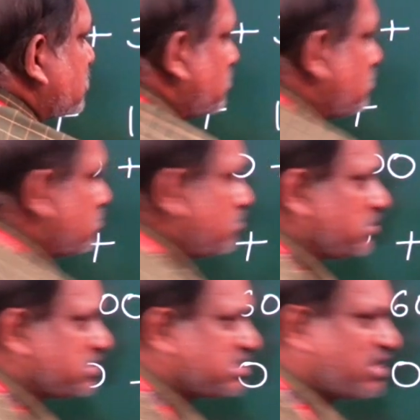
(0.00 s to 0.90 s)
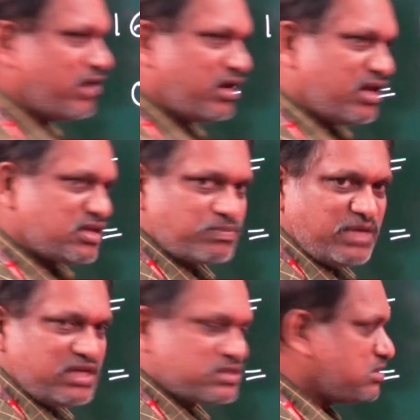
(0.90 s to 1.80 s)
2, 7 days
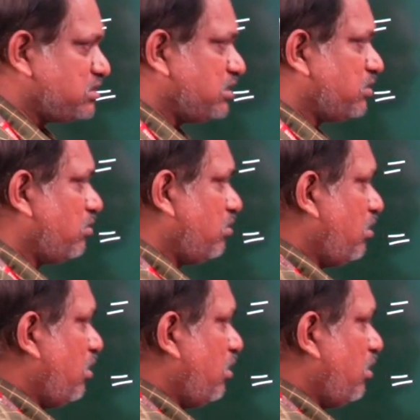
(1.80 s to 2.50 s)
means 0.